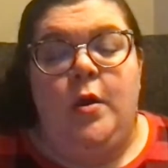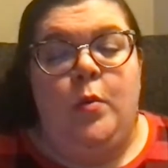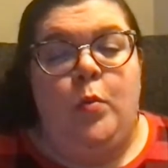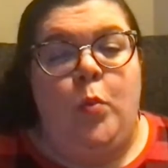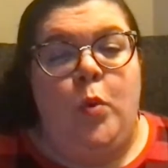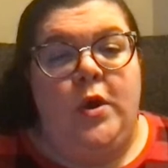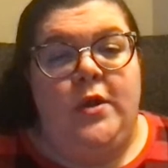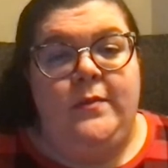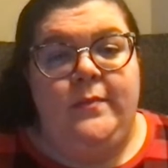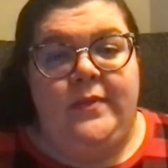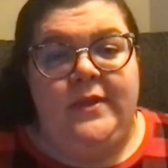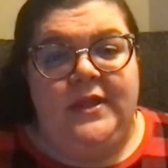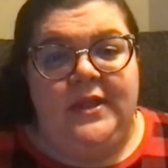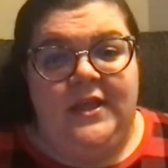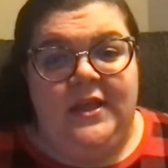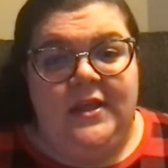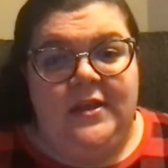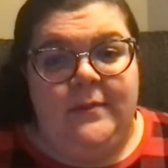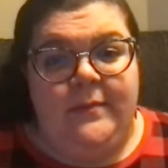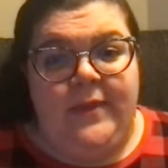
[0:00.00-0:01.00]
1
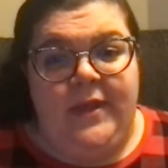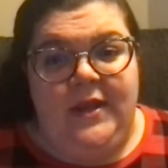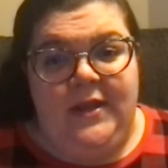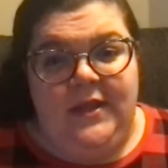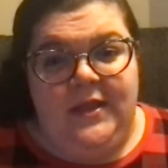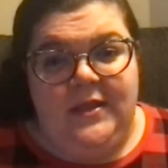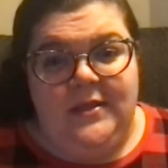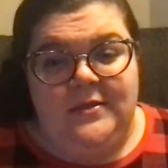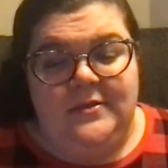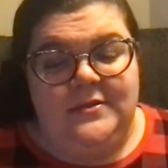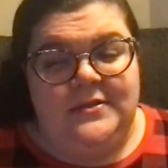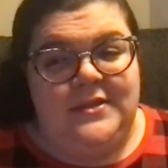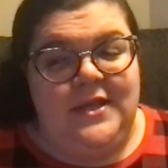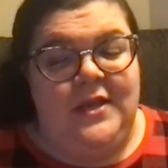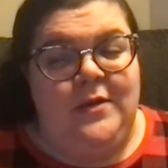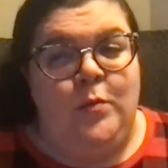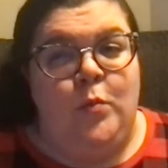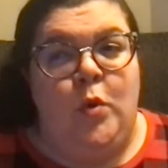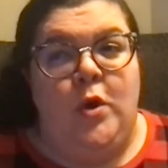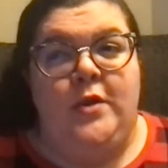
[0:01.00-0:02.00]
billion opinions
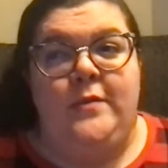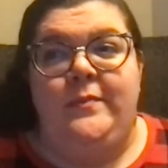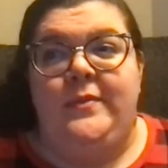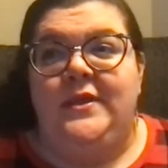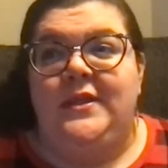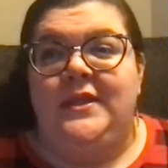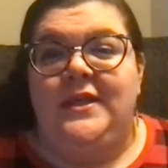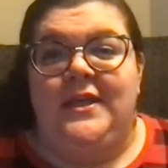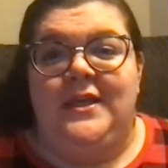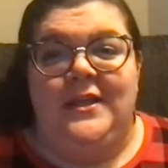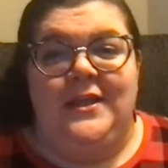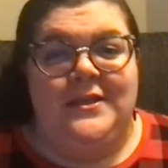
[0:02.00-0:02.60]
and 1 billion